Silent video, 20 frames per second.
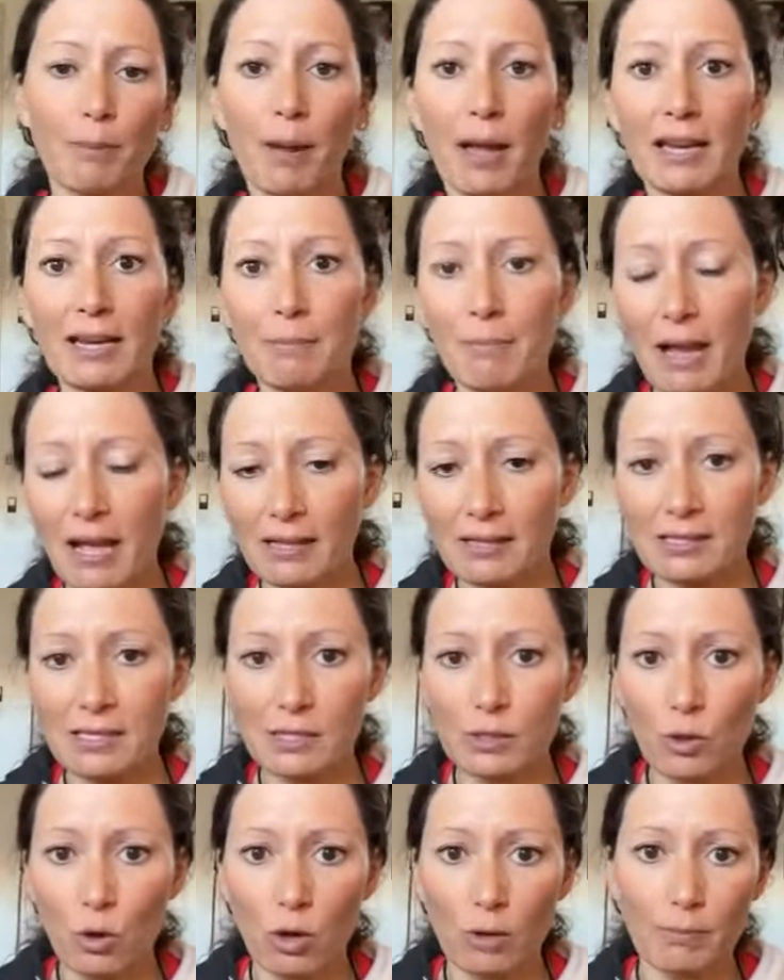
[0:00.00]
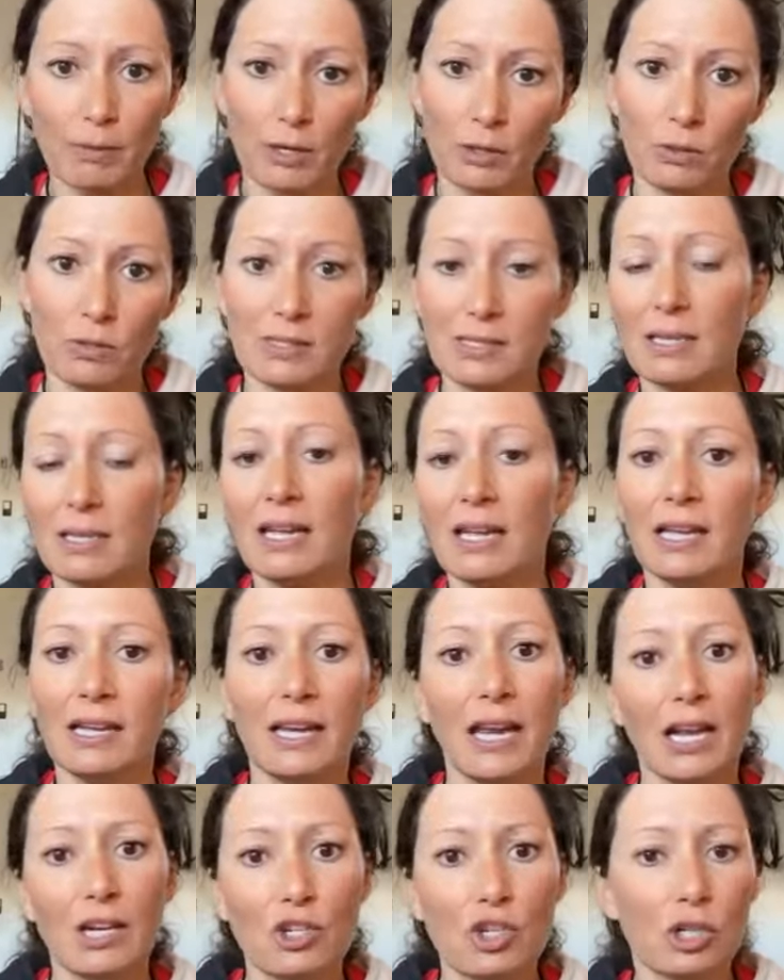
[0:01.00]
Your body balances hormones
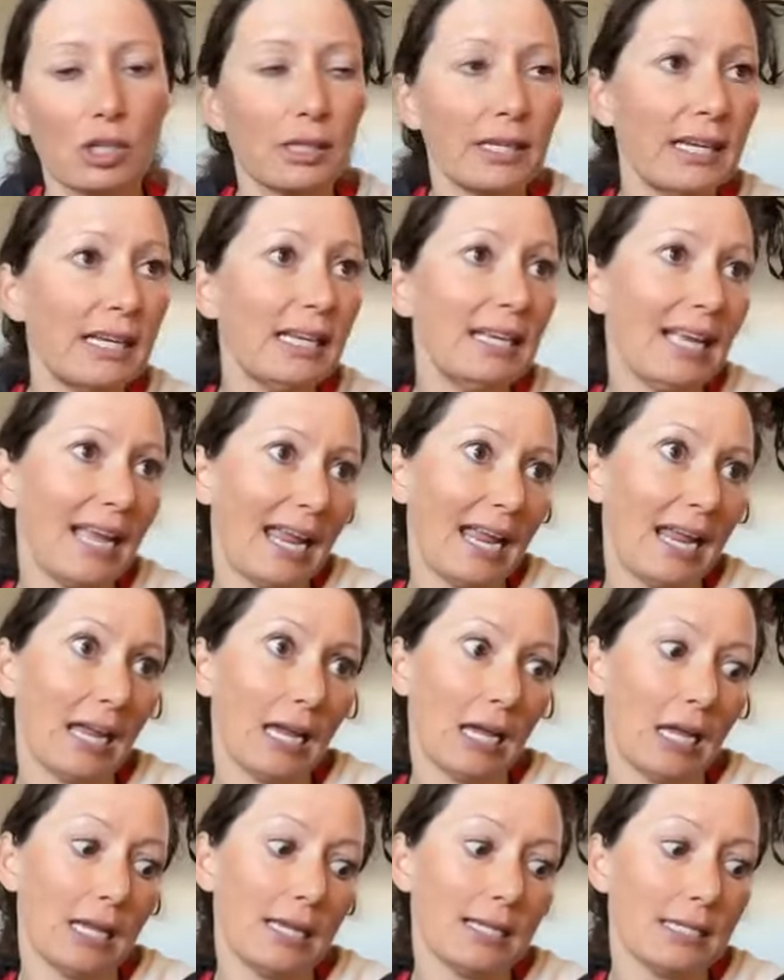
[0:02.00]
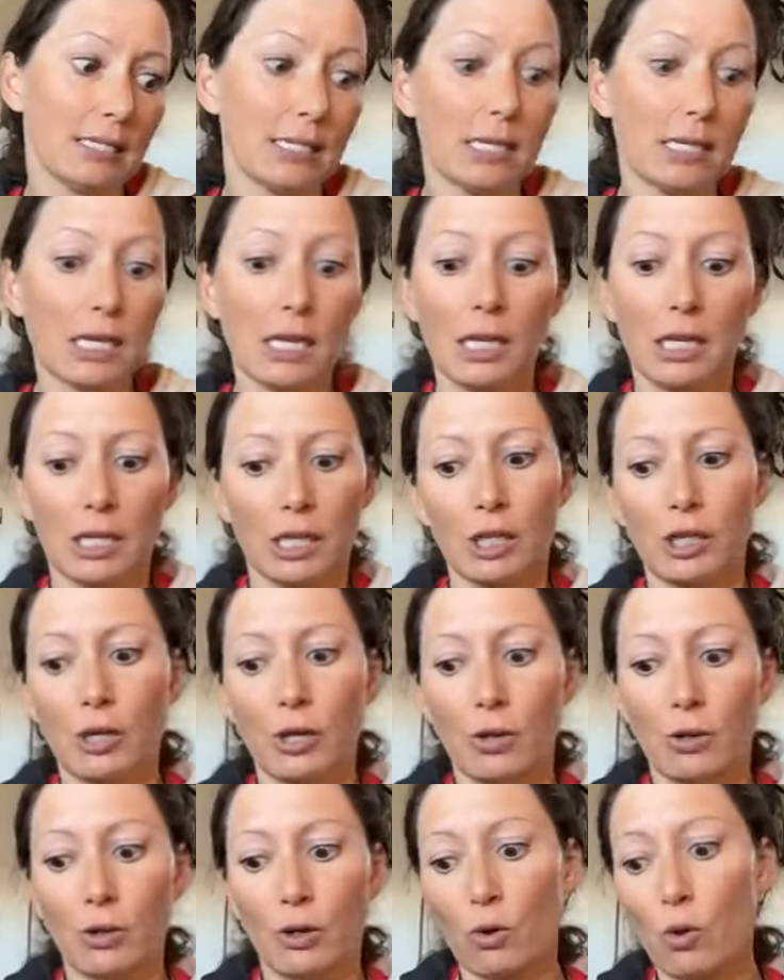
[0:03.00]
naturally and, you
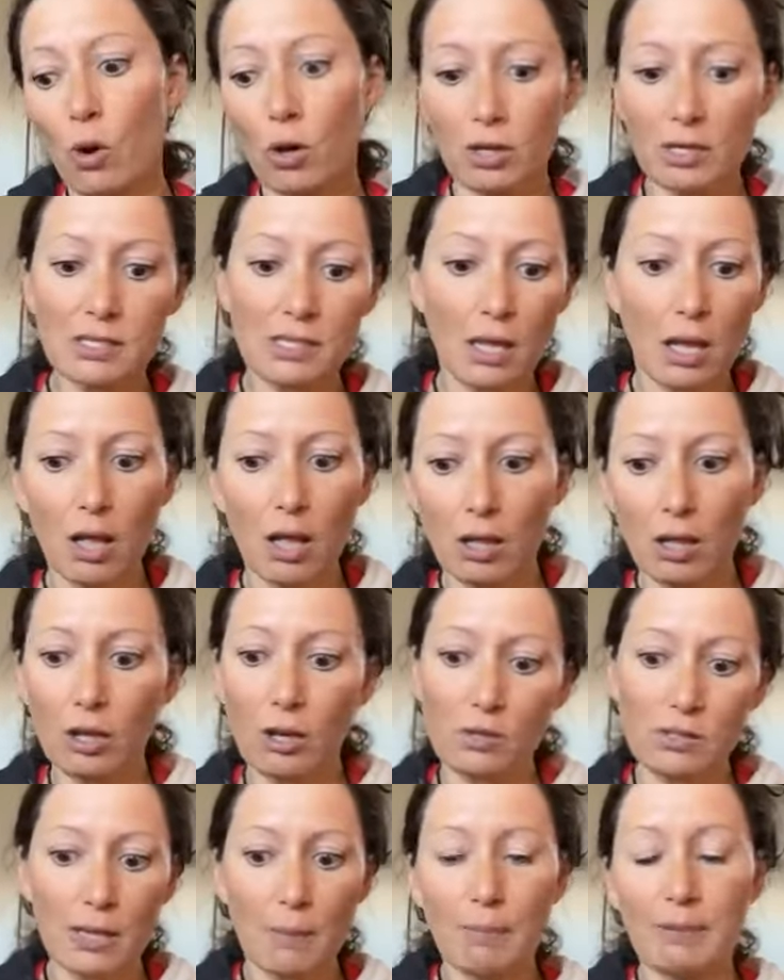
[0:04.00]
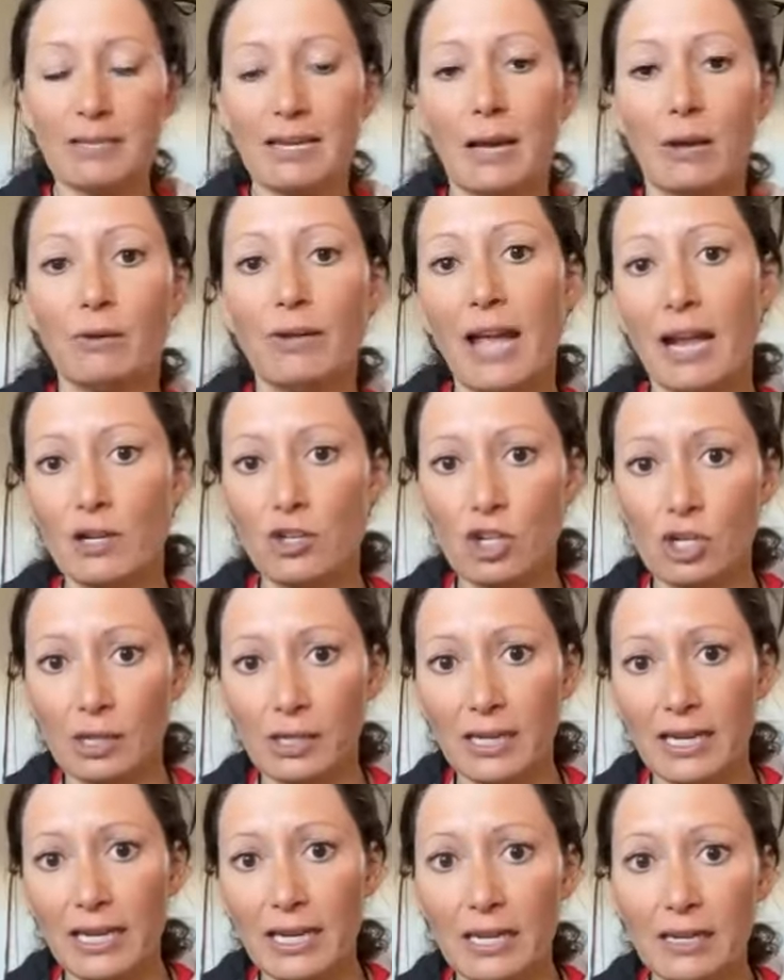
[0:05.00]
know, your cortisol goes up and down
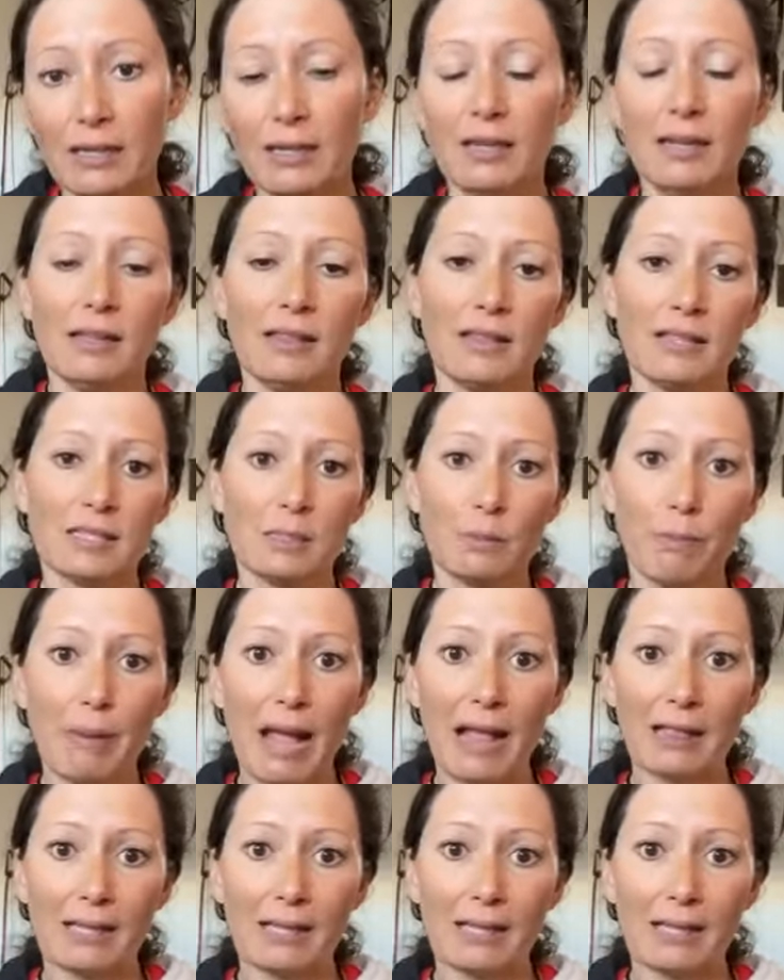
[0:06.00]
naturally. This